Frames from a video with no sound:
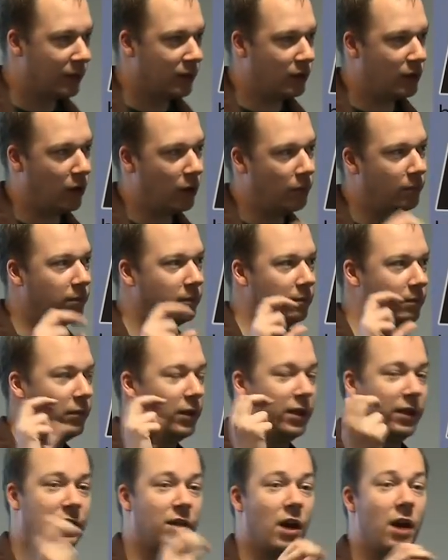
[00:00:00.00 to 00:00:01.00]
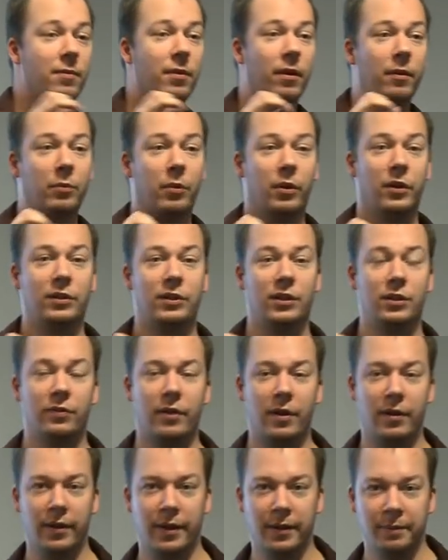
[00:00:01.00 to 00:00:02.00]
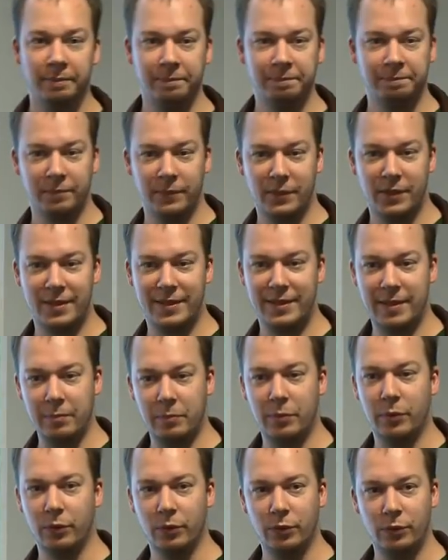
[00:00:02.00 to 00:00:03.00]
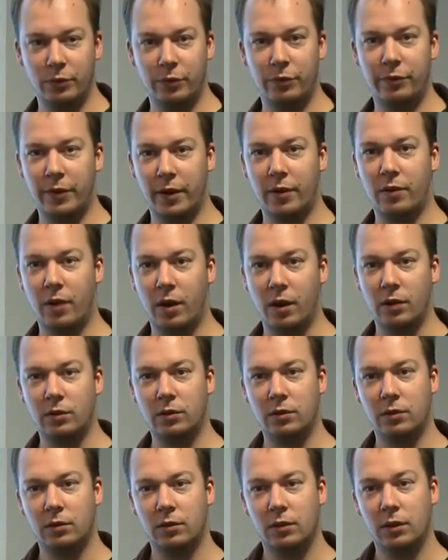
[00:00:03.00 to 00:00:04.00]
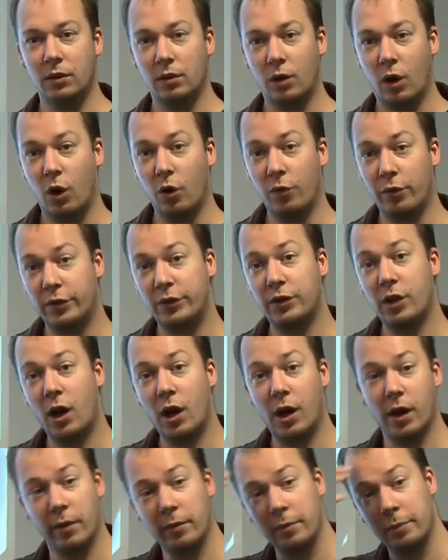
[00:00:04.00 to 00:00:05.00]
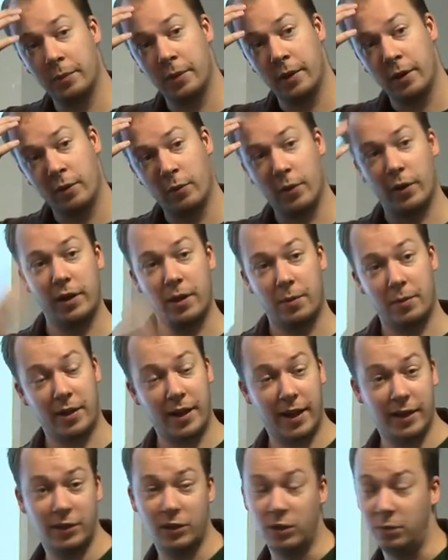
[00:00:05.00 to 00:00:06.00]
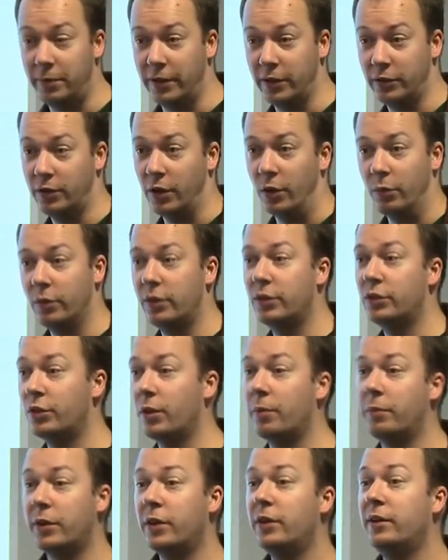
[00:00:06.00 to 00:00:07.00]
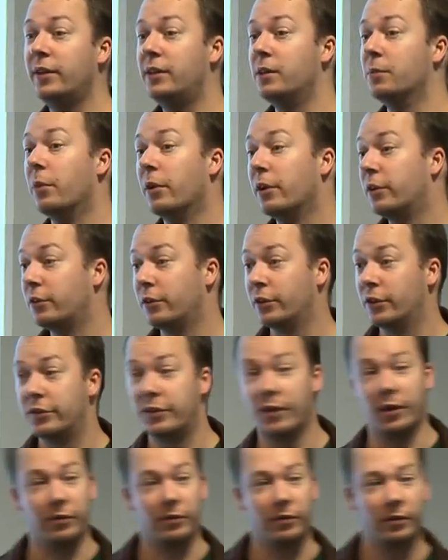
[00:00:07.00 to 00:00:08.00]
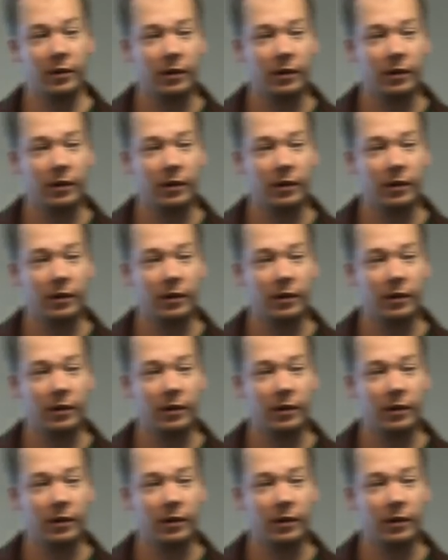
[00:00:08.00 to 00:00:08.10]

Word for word: So with the timing points, it's very simple to figure out over time where the application is being slow, which is something you need to monitor yourself.